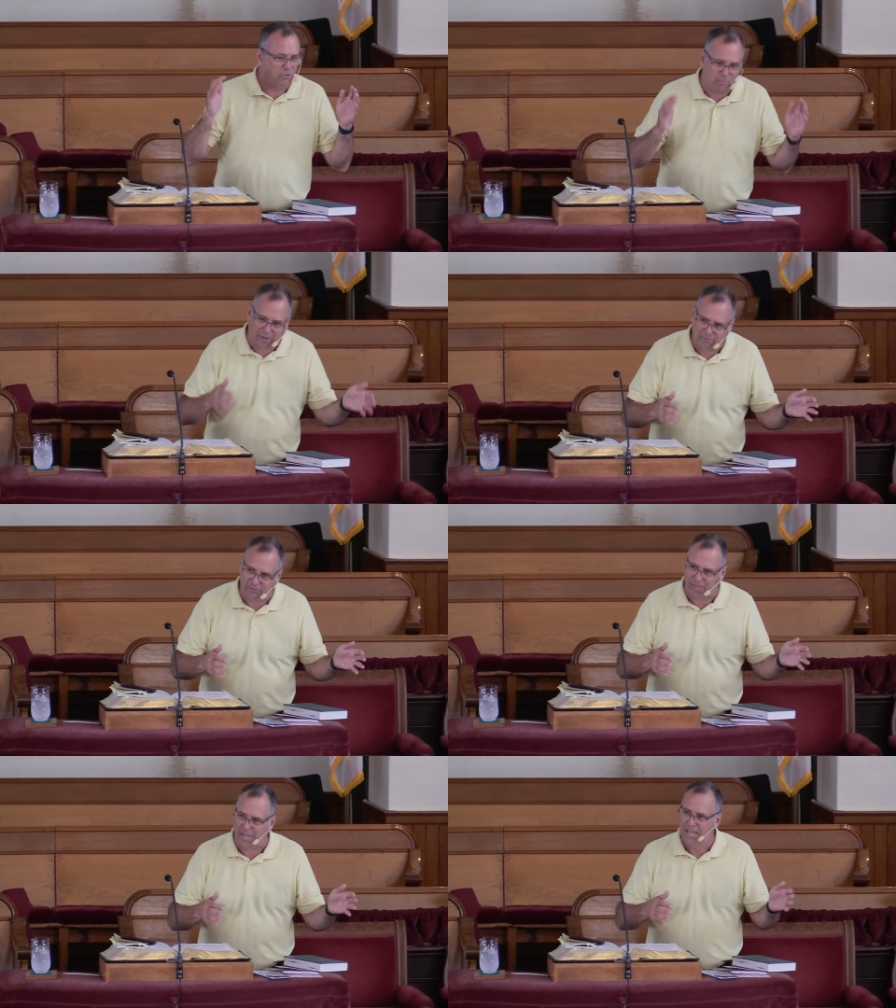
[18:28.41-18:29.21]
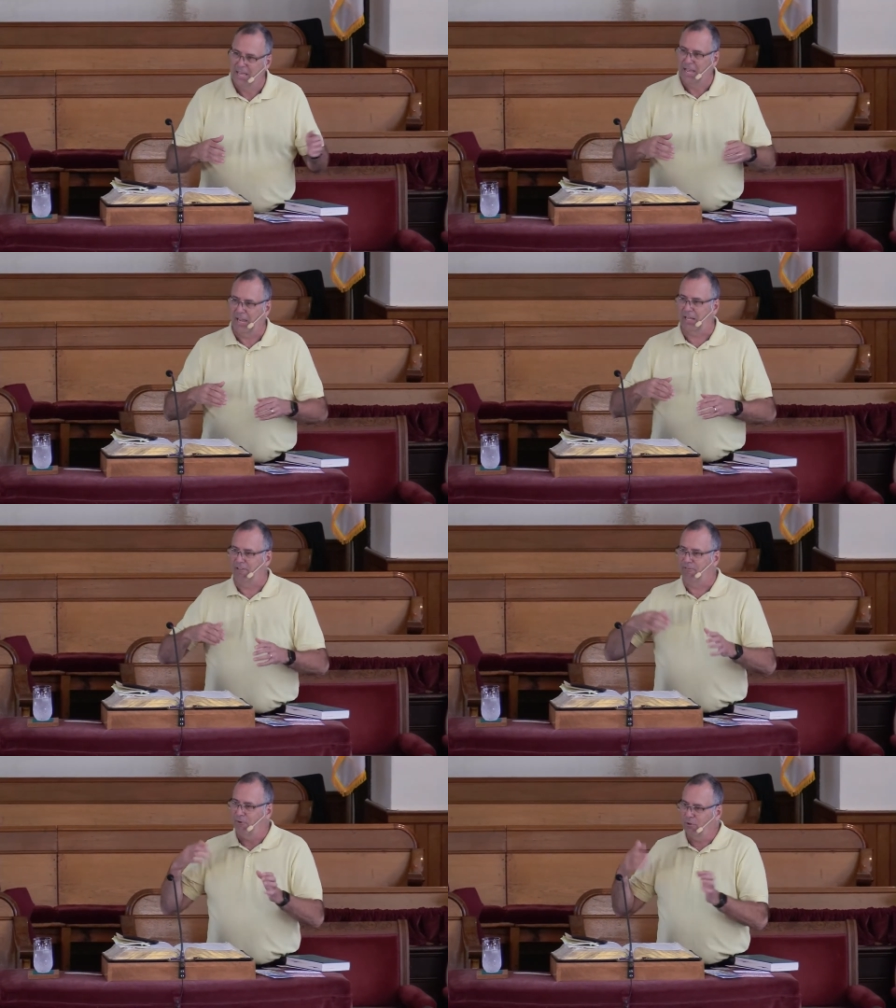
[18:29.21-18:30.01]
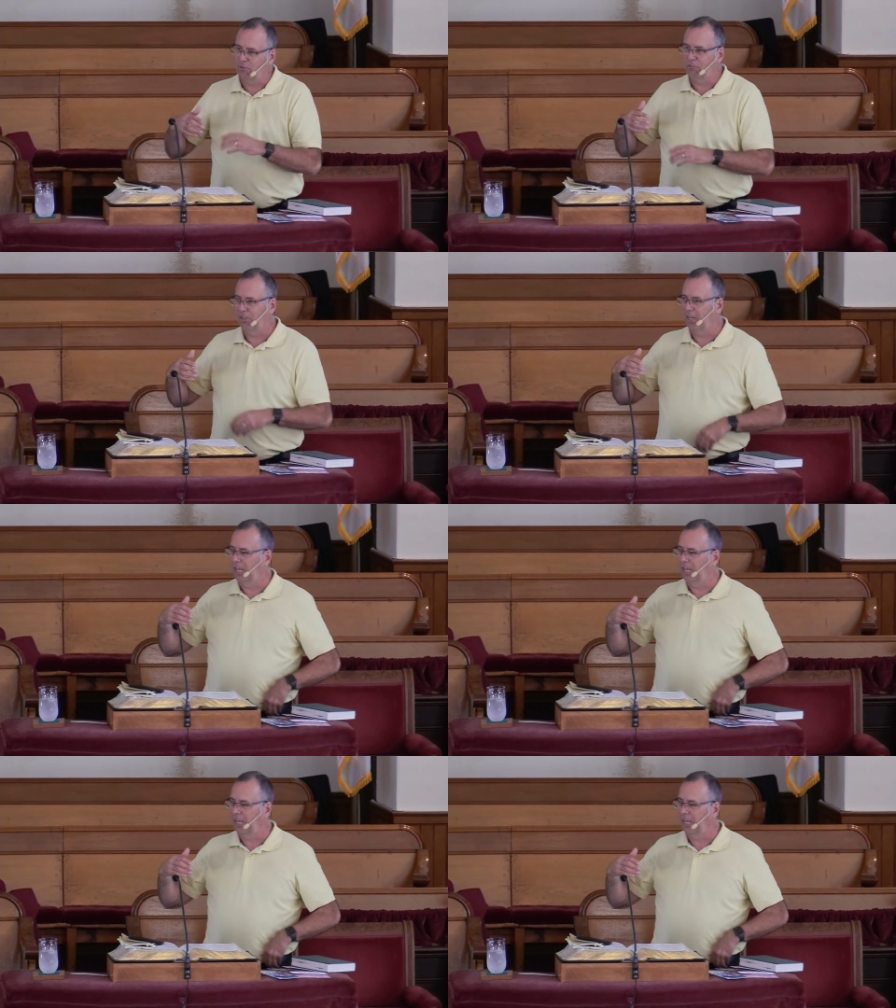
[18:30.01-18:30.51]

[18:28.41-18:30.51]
smart for that. And he forces their